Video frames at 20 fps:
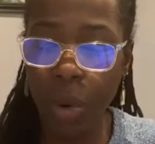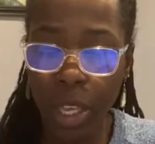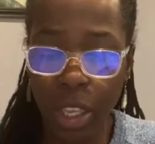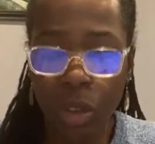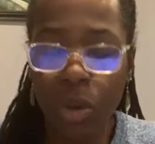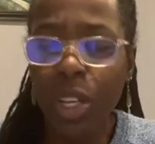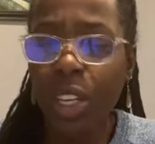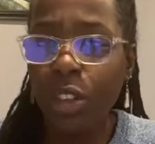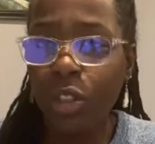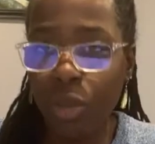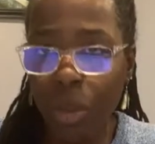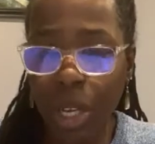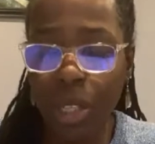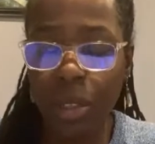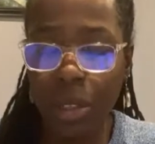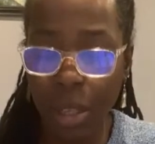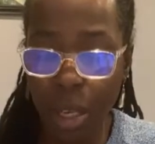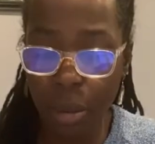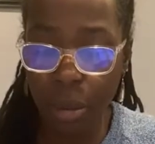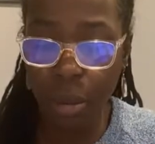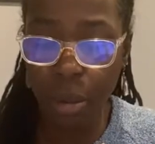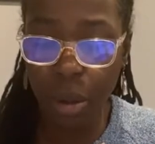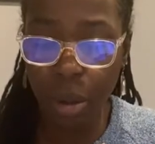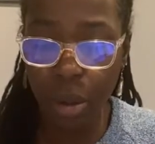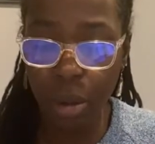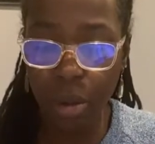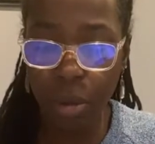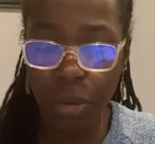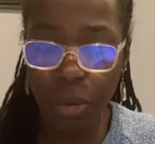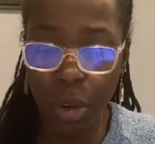You can trust him.
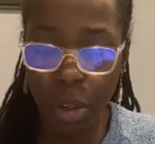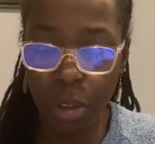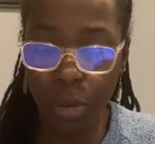Verse